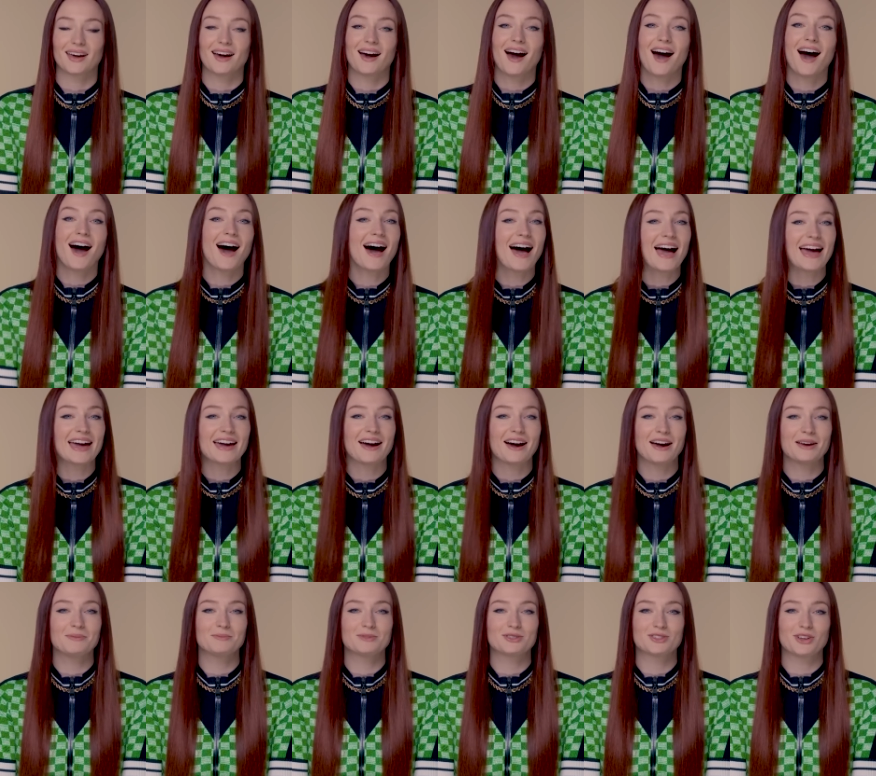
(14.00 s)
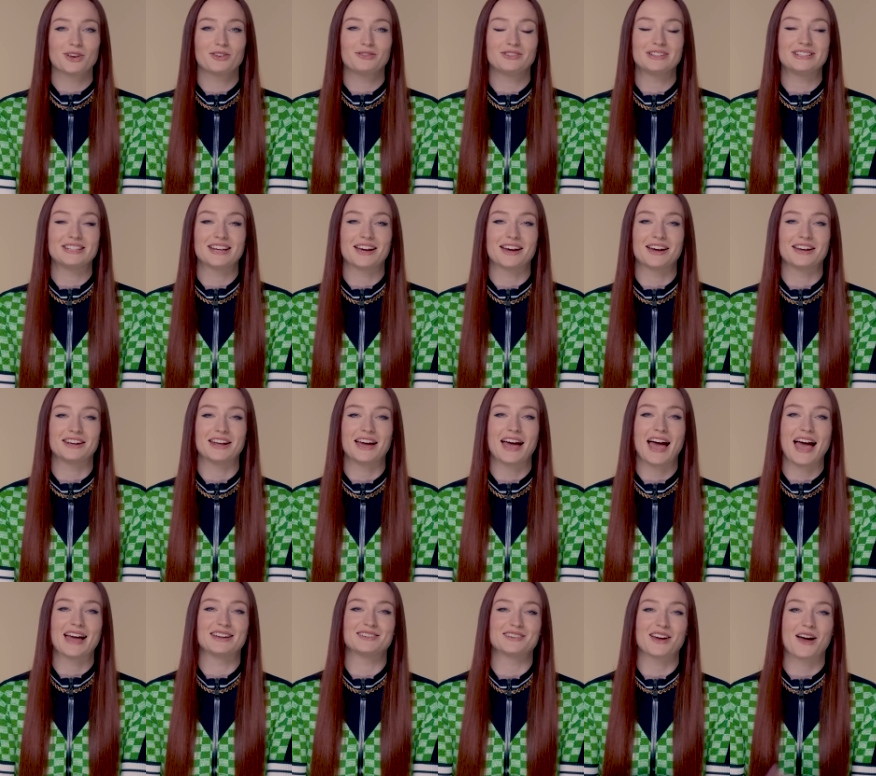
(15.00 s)
Hi, I'm Sophie Turner,
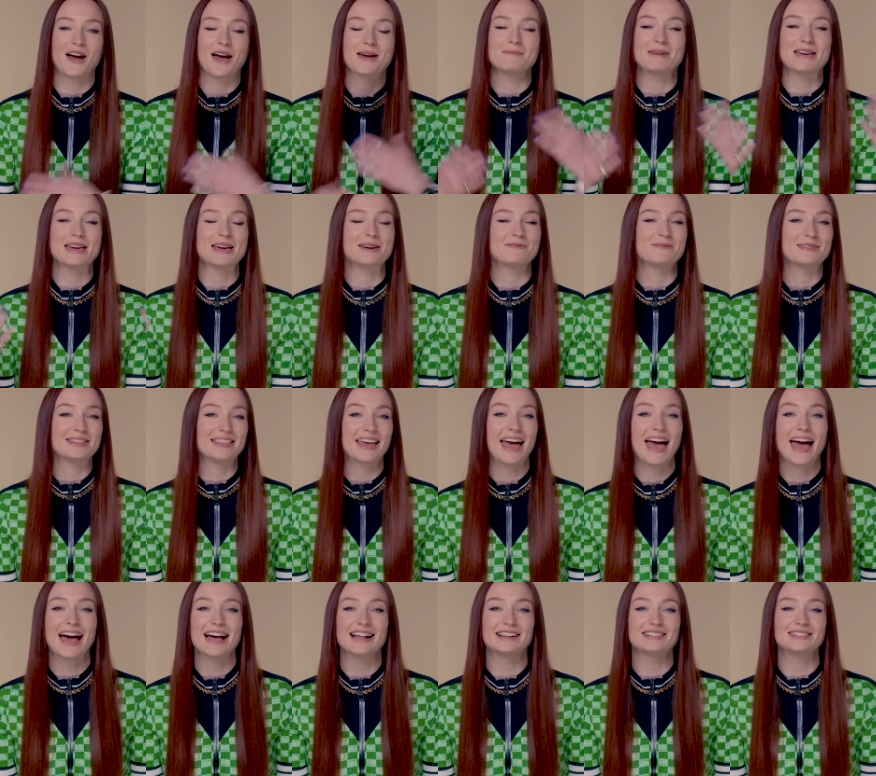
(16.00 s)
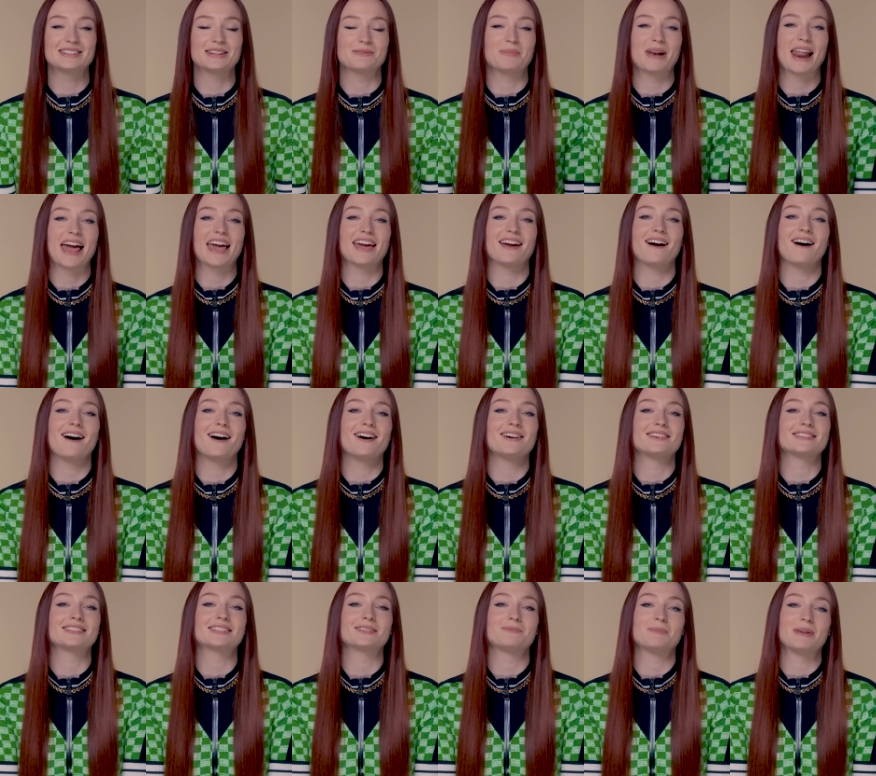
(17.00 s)
and I'm here with Elle to play
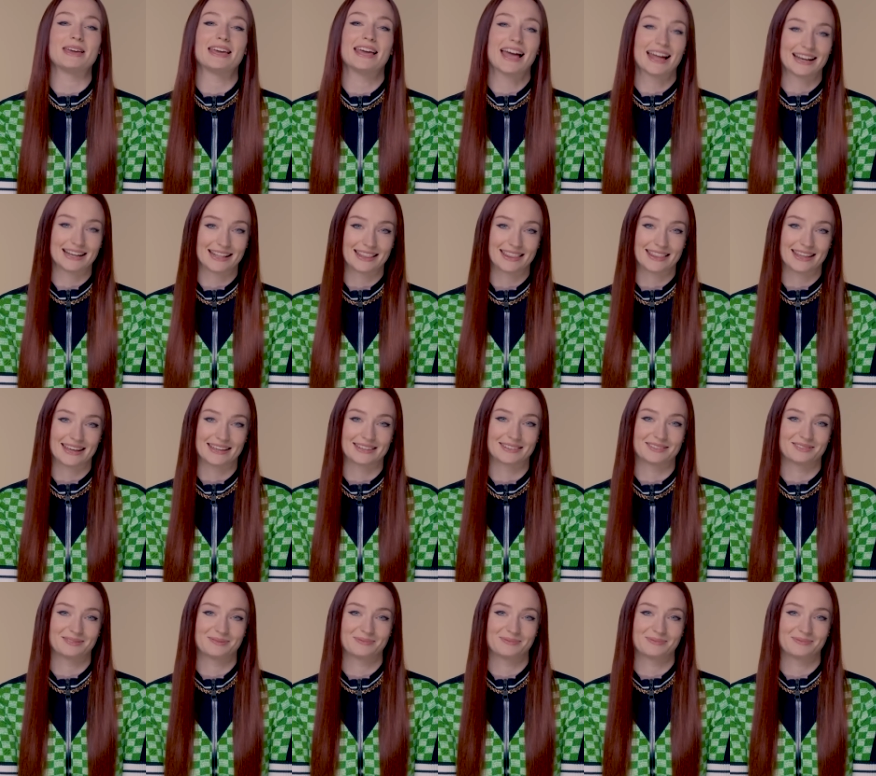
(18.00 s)
Ask Me Anything.